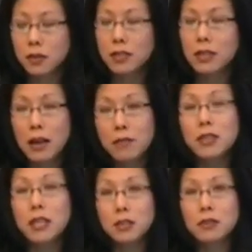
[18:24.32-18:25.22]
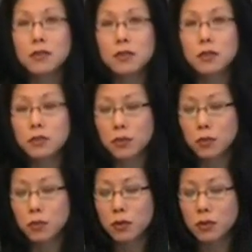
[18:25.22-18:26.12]
in everyday youth social
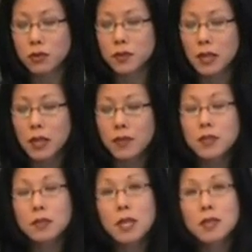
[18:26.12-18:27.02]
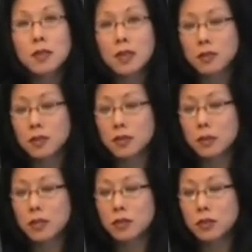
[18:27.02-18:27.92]
worlds. This makes lessons
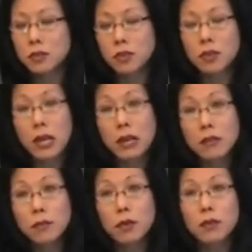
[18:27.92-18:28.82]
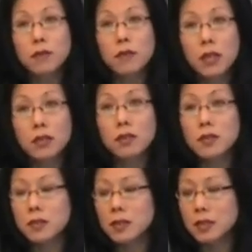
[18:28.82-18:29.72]
about social life, both the
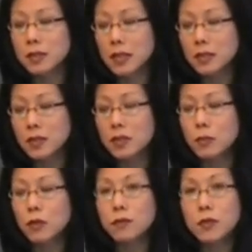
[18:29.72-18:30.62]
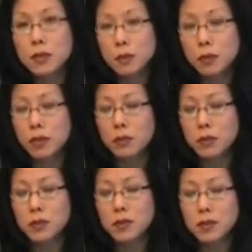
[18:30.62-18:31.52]
failures and successes, more visible and
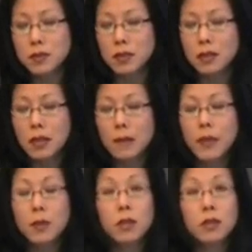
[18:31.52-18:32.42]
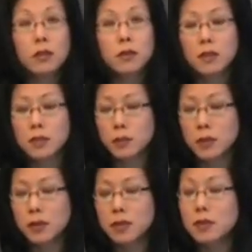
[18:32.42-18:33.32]
persistent than what youth
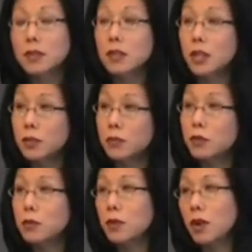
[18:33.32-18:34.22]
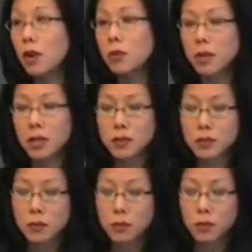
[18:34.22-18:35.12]
experience in the lunchroom or hallway at
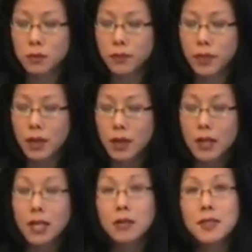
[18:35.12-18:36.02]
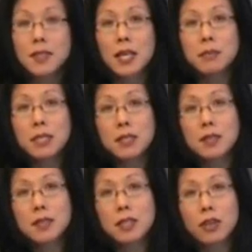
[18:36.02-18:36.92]
school. Now it's tempting to
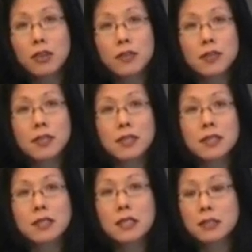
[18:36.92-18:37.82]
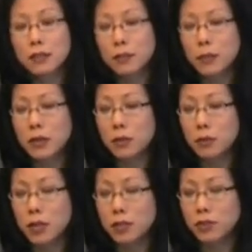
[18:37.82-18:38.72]
see all of this as excessive peer
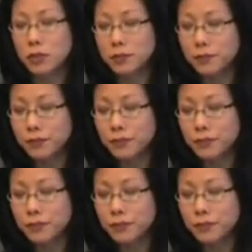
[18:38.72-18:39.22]
pressure,